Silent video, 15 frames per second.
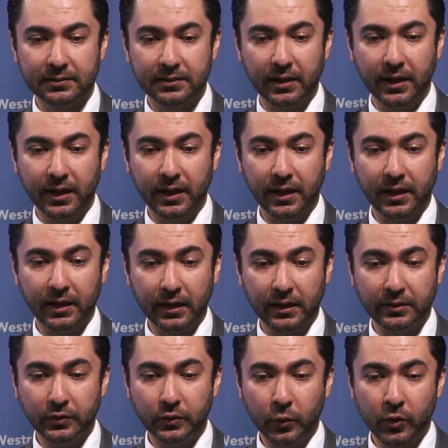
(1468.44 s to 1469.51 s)

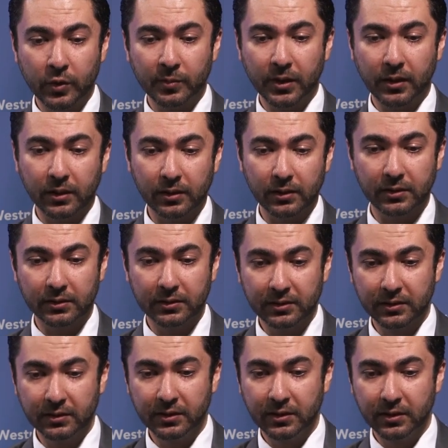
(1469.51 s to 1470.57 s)
the
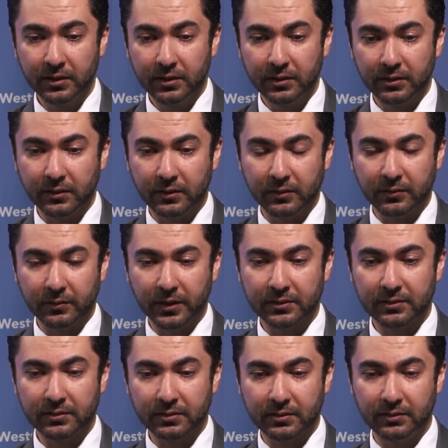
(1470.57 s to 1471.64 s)
normal, or
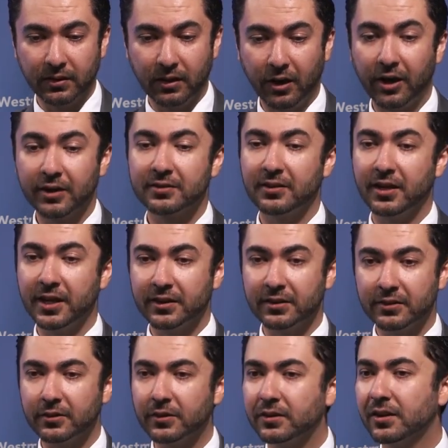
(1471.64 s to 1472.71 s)
what,
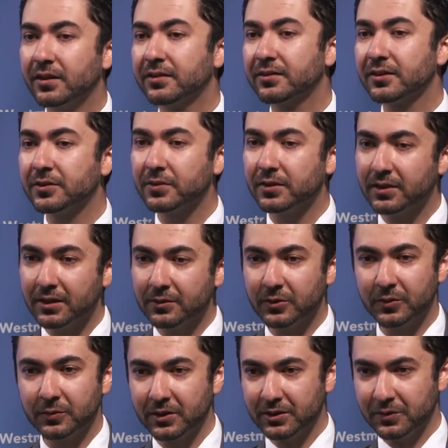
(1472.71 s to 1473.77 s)
hardliner or conservative
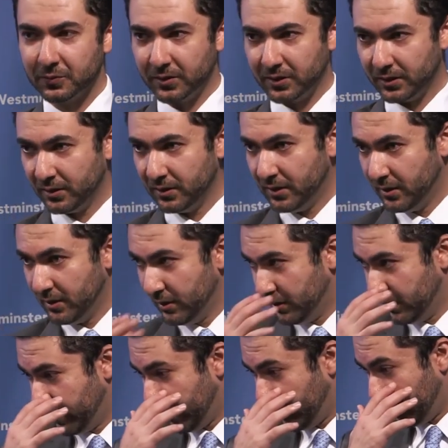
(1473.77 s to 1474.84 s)
or whatever
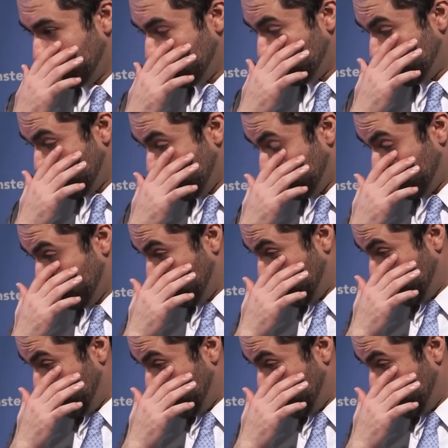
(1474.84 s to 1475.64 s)
they call them.